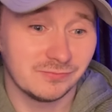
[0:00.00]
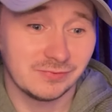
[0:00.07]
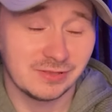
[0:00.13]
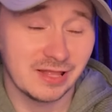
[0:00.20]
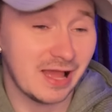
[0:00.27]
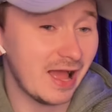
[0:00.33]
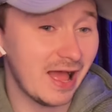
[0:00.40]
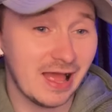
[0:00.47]

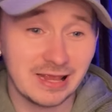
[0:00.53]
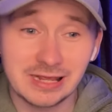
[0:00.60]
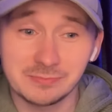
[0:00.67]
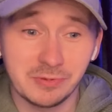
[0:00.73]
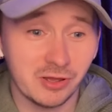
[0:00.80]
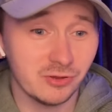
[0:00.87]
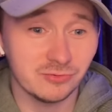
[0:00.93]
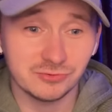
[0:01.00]
Let hack
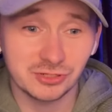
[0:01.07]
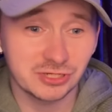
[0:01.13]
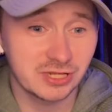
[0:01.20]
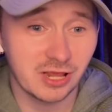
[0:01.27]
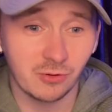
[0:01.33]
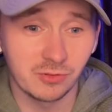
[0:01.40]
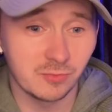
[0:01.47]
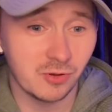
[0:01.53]
about and just
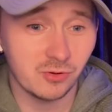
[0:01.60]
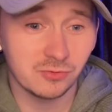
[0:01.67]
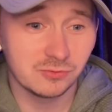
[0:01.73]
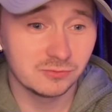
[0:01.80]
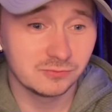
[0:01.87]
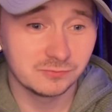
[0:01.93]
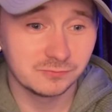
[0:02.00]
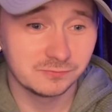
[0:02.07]
kill them all.
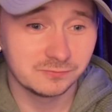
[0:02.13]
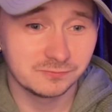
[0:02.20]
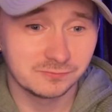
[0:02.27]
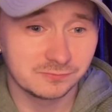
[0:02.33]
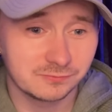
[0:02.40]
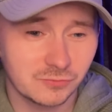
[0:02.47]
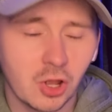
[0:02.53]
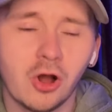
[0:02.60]

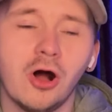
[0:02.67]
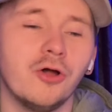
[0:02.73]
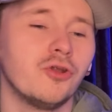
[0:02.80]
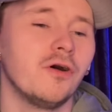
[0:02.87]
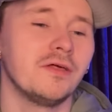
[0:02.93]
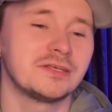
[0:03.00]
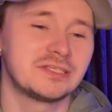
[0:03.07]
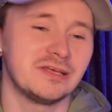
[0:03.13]
Oh
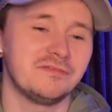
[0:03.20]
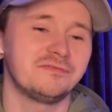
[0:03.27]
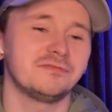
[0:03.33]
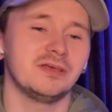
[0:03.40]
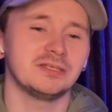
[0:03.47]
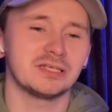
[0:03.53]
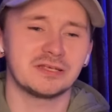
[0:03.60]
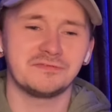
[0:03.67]
no, is
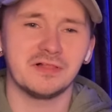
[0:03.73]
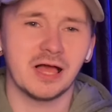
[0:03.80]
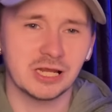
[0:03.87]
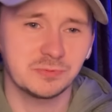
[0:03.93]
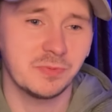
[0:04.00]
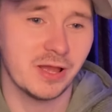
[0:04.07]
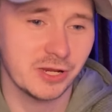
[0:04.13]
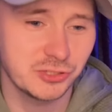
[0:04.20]
this a
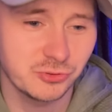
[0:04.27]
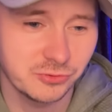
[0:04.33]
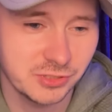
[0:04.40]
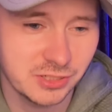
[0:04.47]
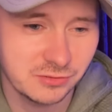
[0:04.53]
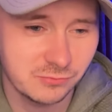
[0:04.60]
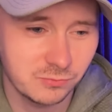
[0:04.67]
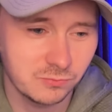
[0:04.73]
flashback showing
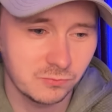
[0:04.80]
you?